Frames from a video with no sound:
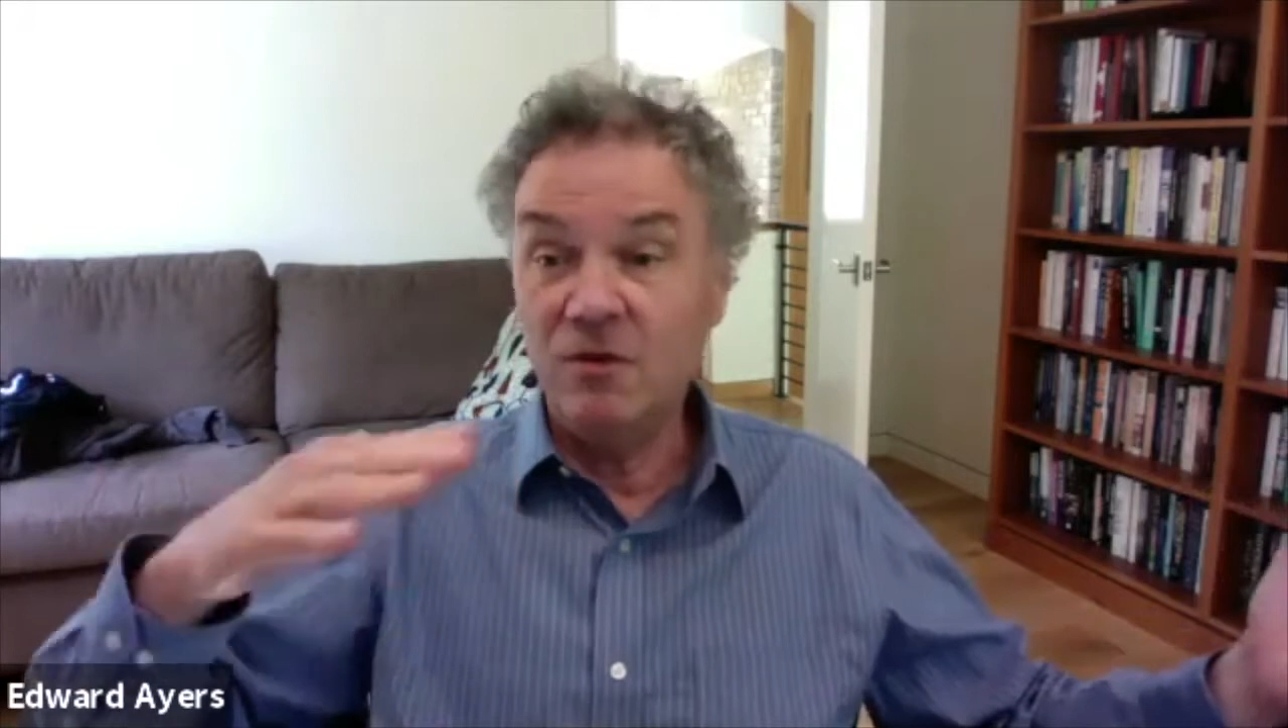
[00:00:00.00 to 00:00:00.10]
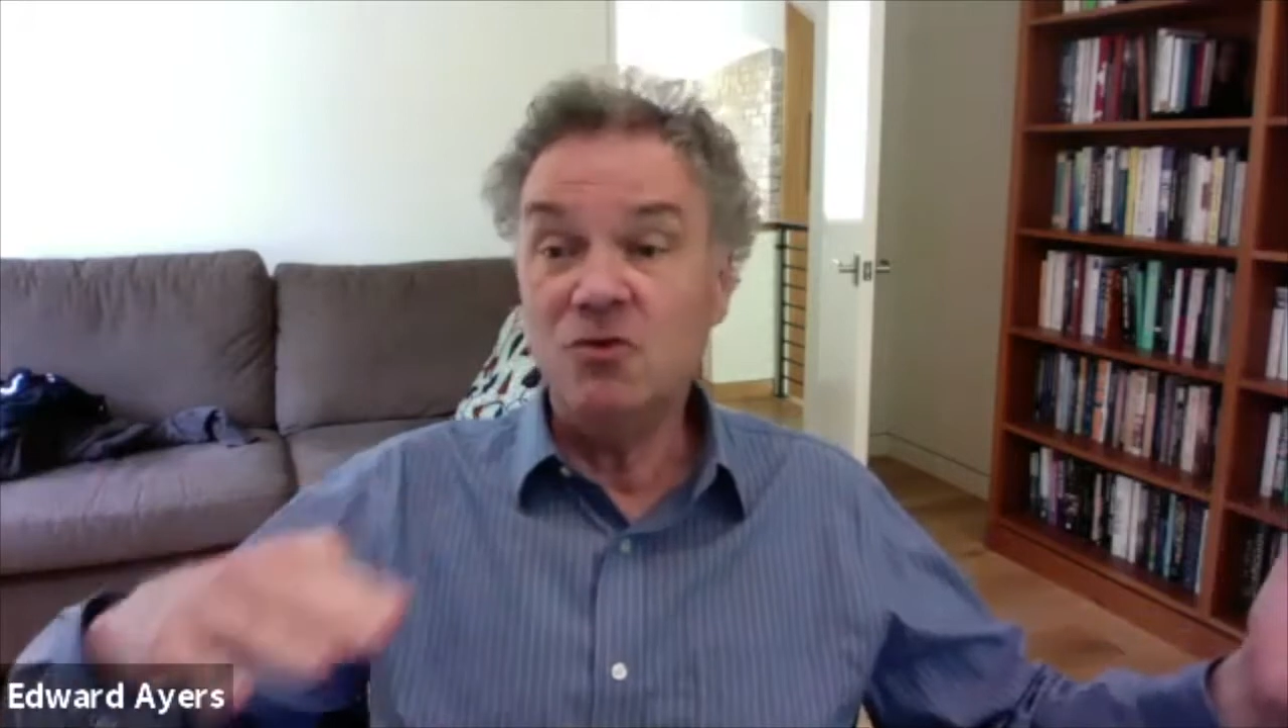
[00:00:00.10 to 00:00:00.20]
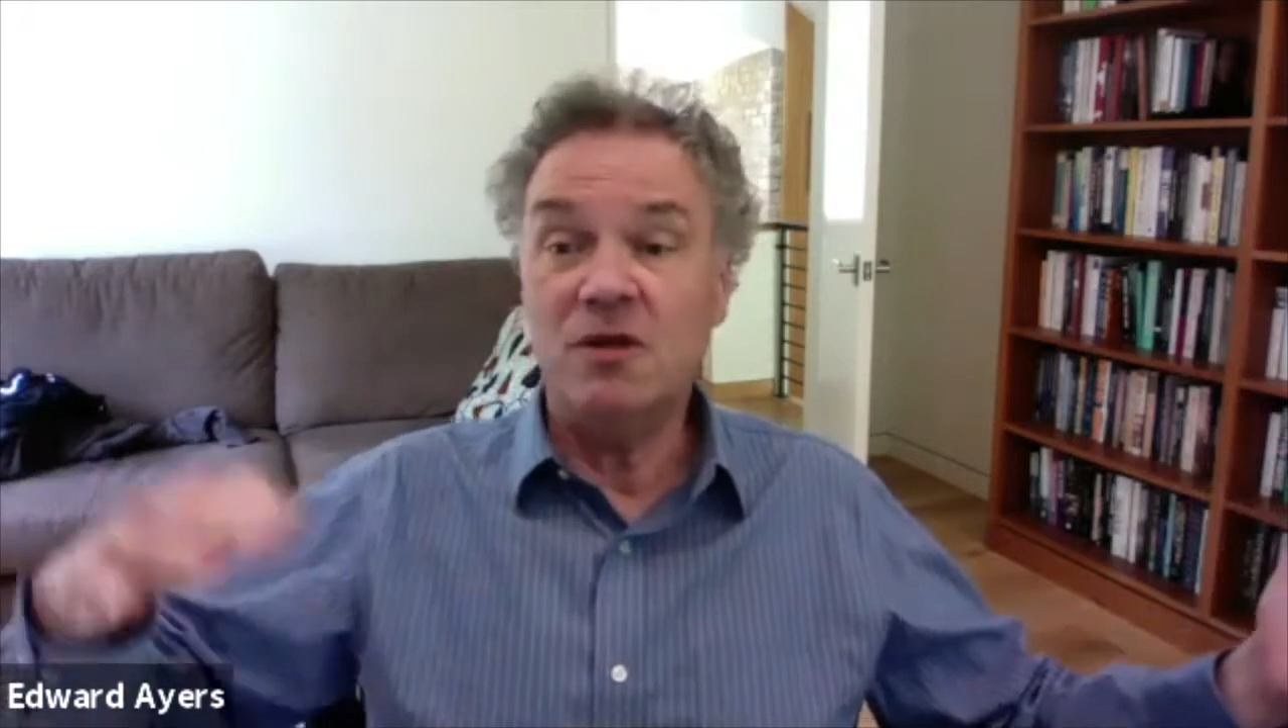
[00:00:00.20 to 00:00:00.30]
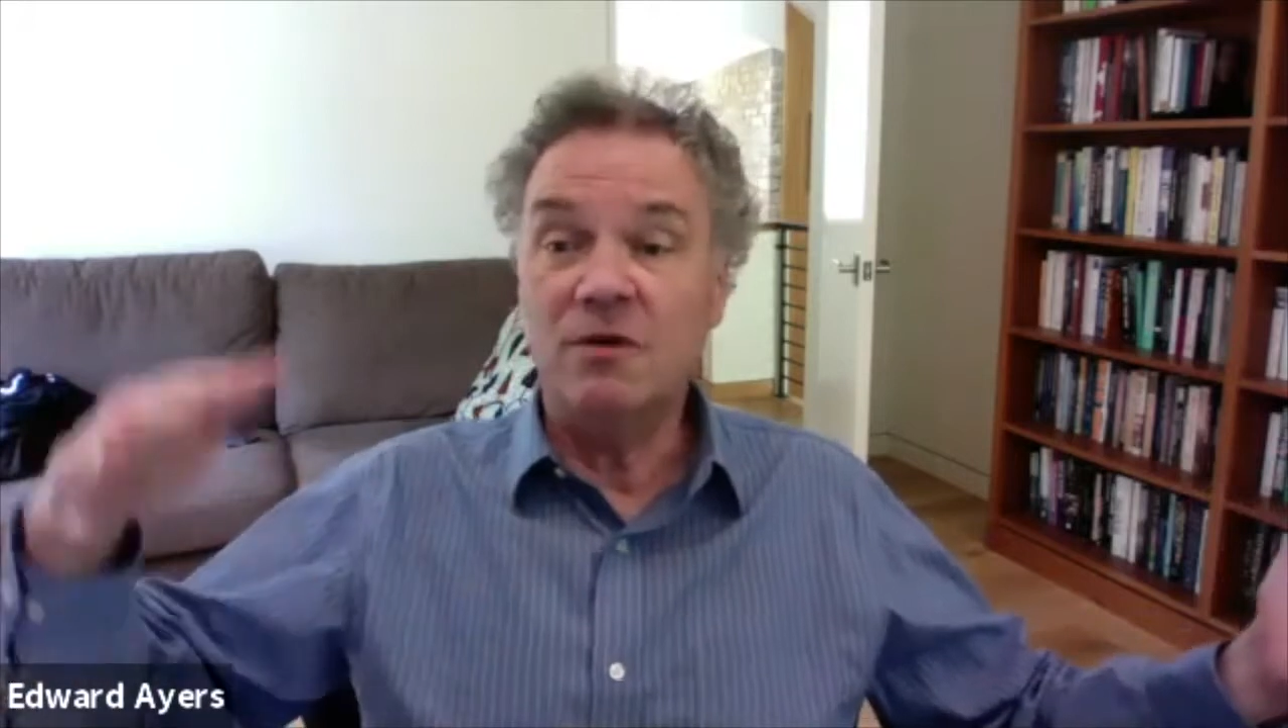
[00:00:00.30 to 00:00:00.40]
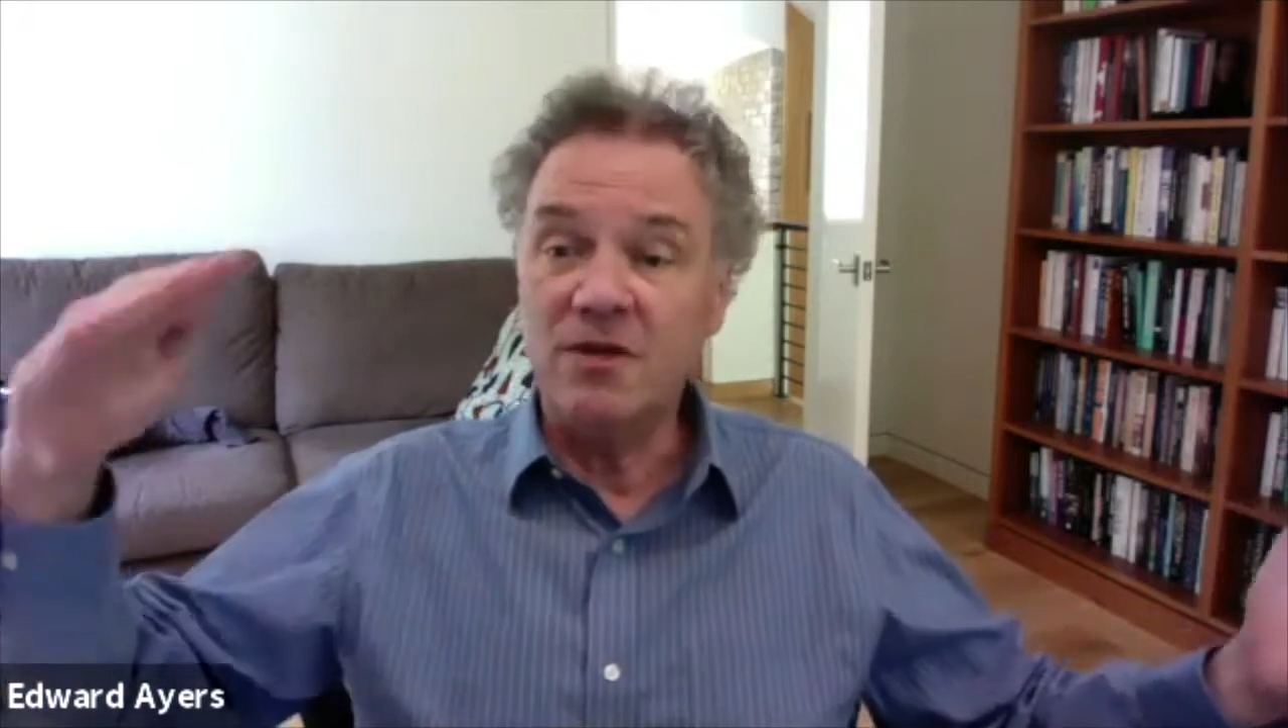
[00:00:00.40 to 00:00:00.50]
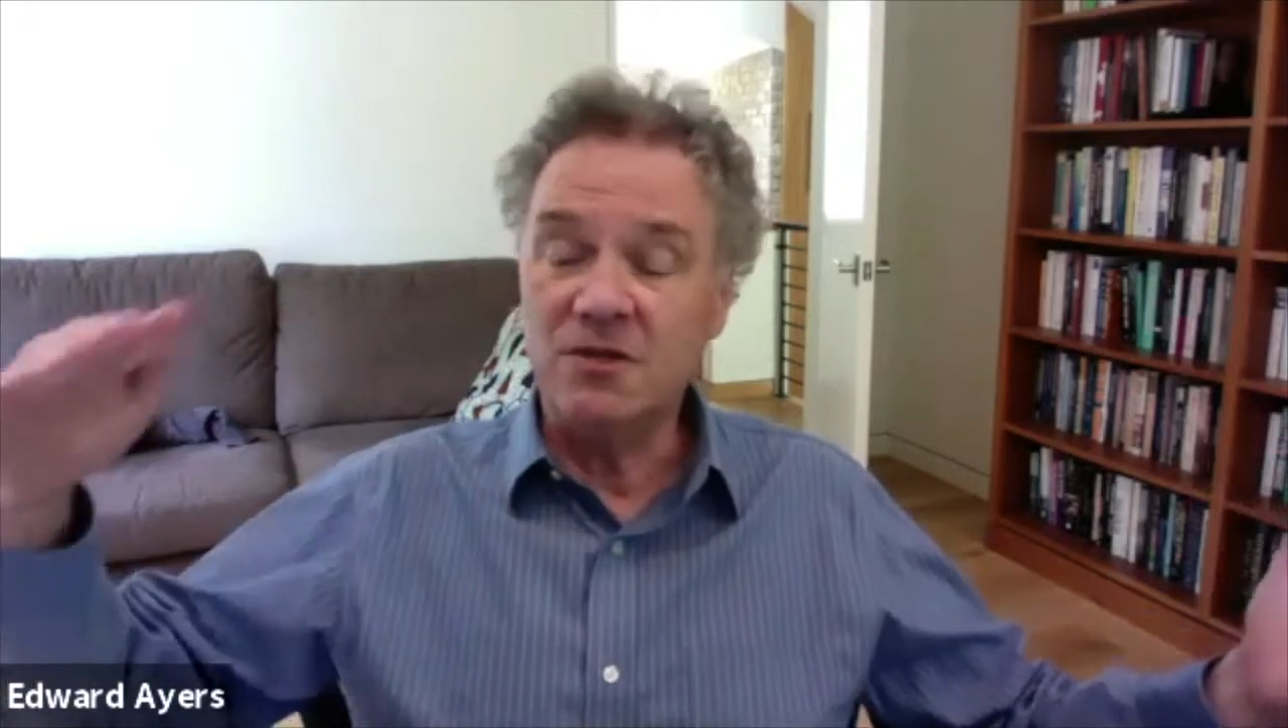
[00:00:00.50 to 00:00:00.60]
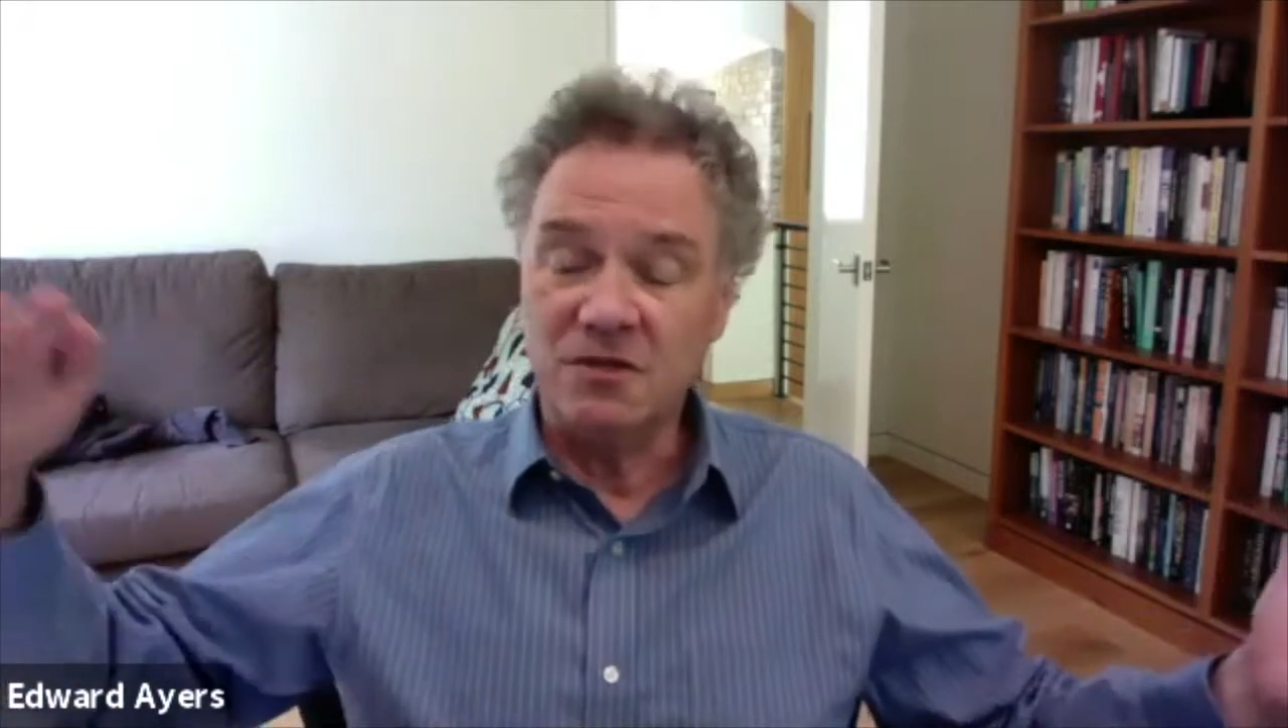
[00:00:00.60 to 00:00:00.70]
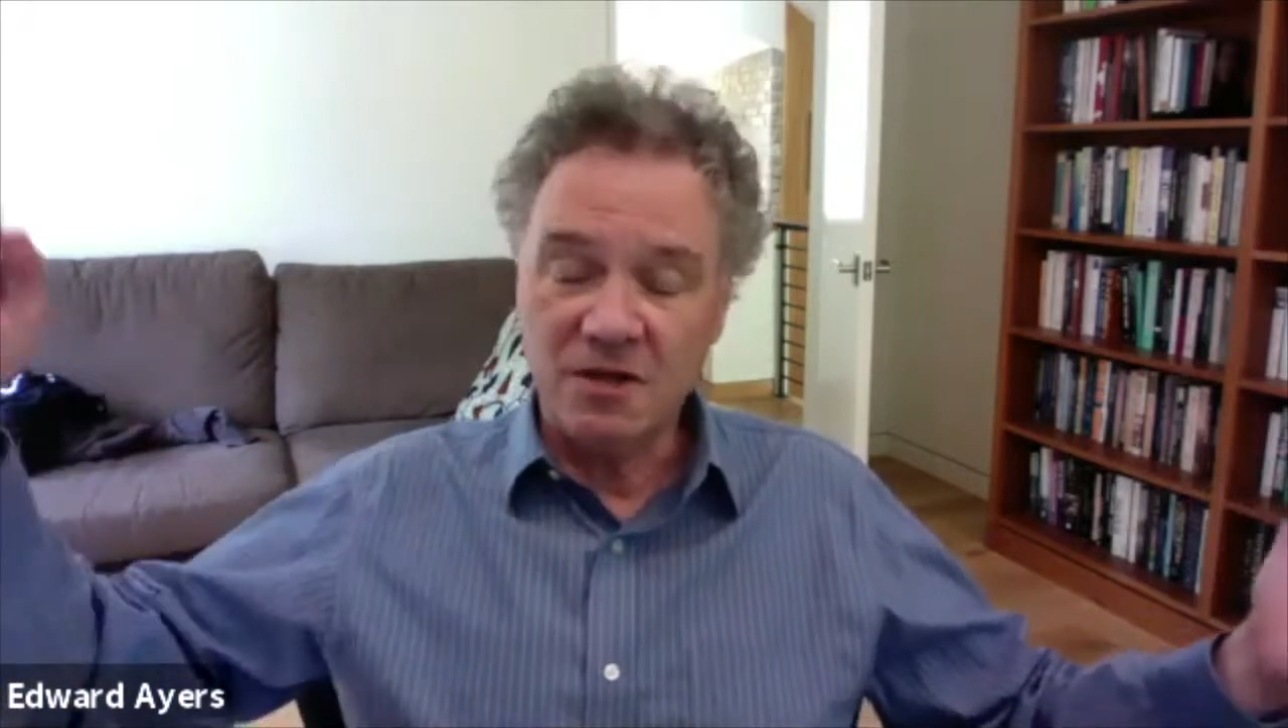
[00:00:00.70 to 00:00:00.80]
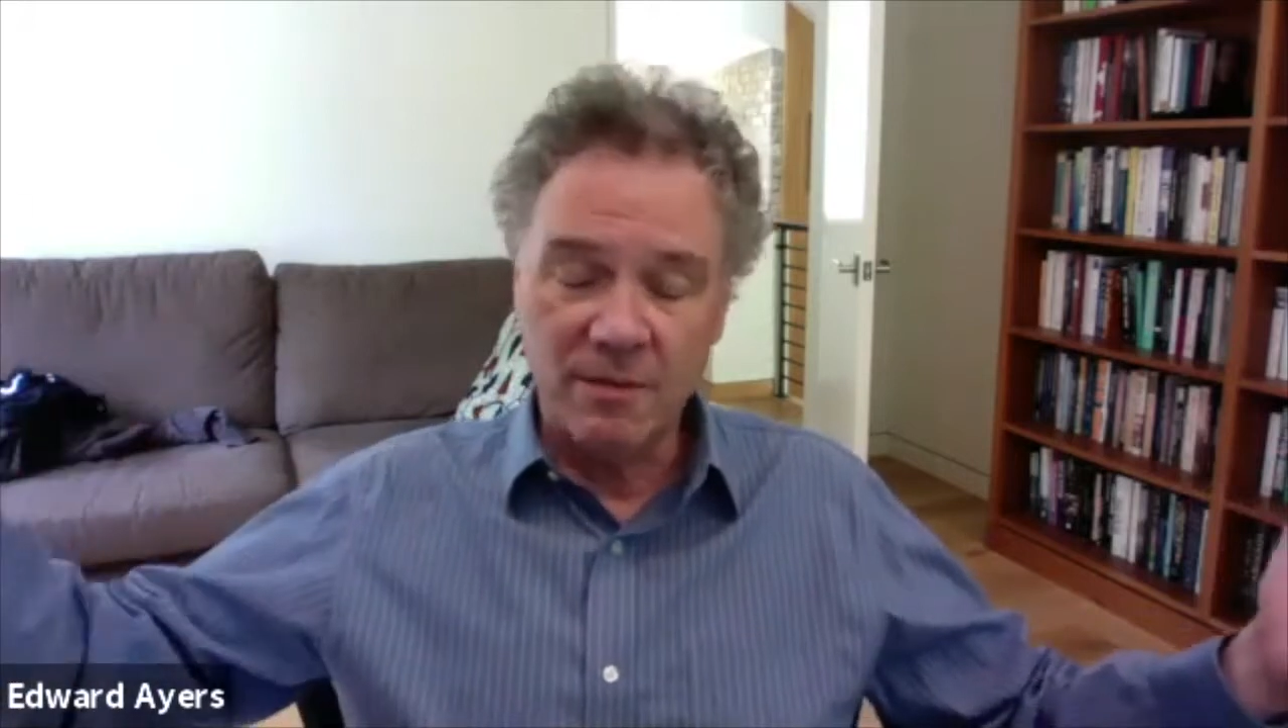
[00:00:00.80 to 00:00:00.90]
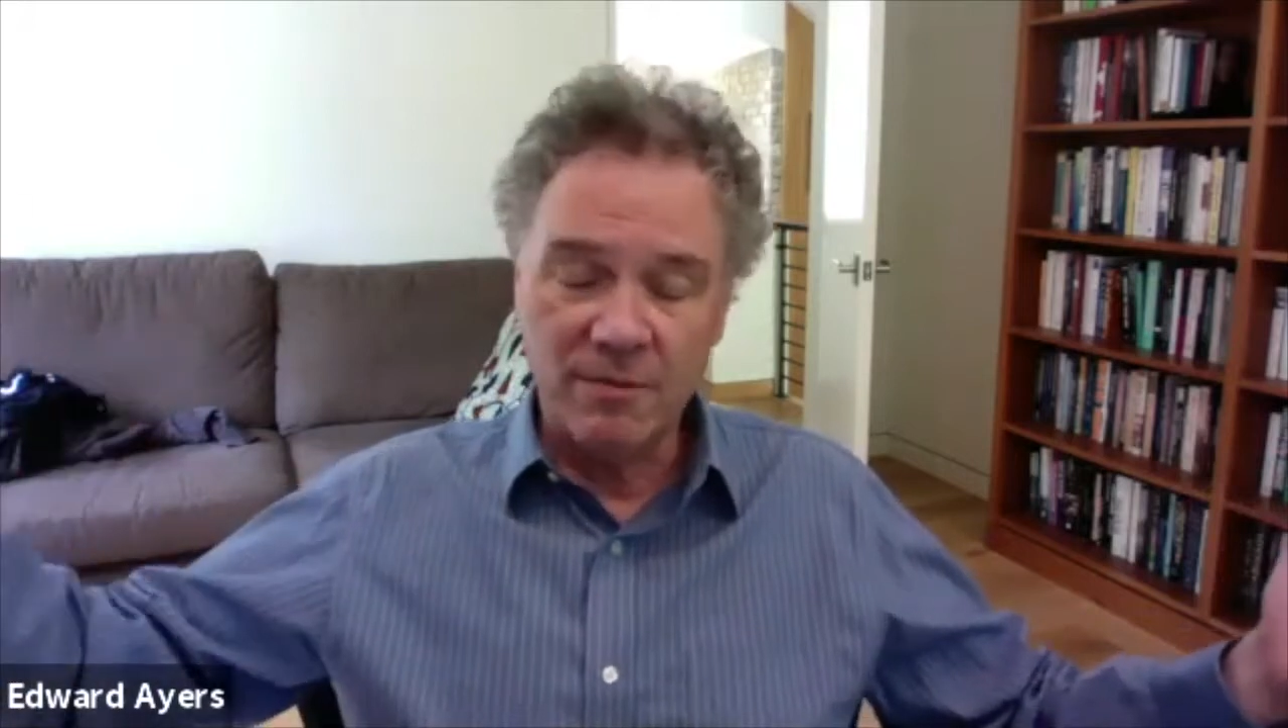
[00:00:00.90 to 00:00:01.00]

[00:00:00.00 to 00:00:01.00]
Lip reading: generations come